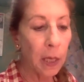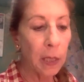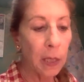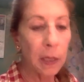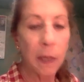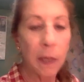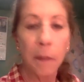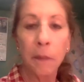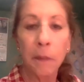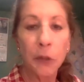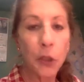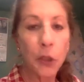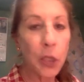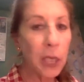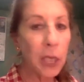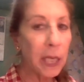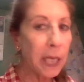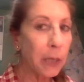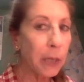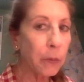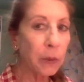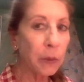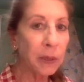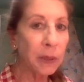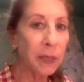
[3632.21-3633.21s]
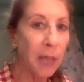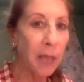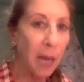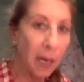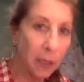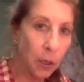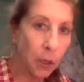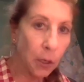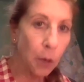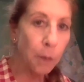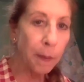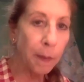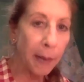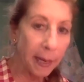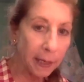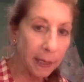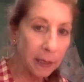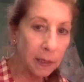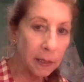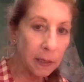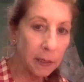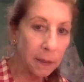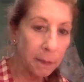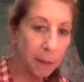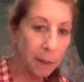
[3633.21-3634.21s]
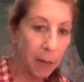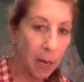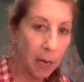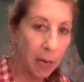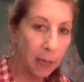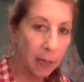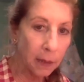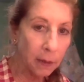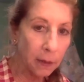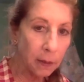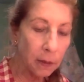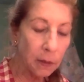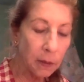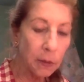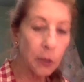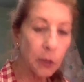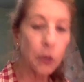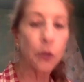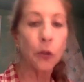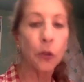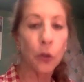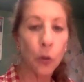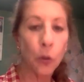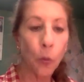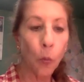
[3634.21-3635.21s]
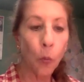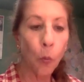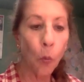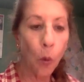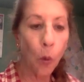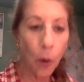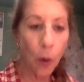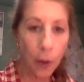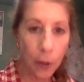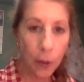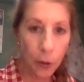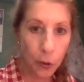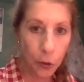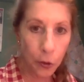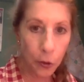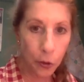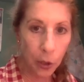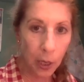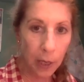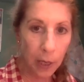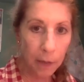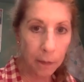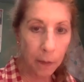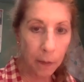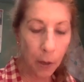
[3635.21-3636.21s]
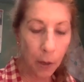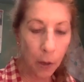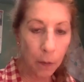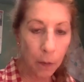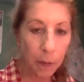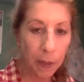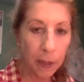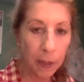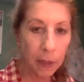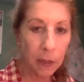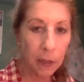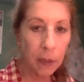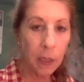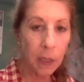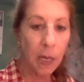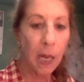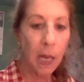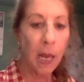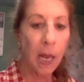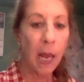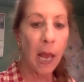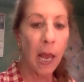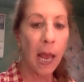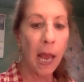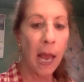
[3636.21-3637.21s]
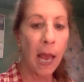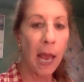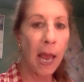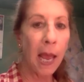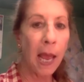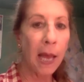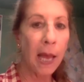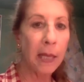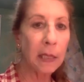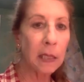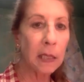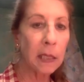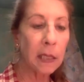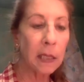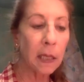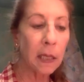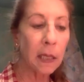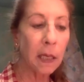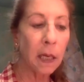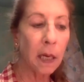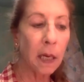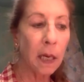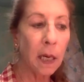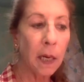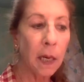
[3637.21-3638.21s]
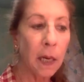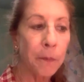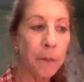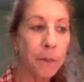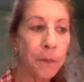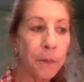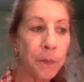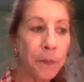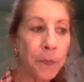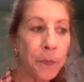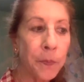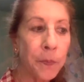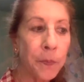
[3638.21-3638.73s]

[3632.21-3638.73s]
The genie will not go back in the bottle. This is a watershed moment. And the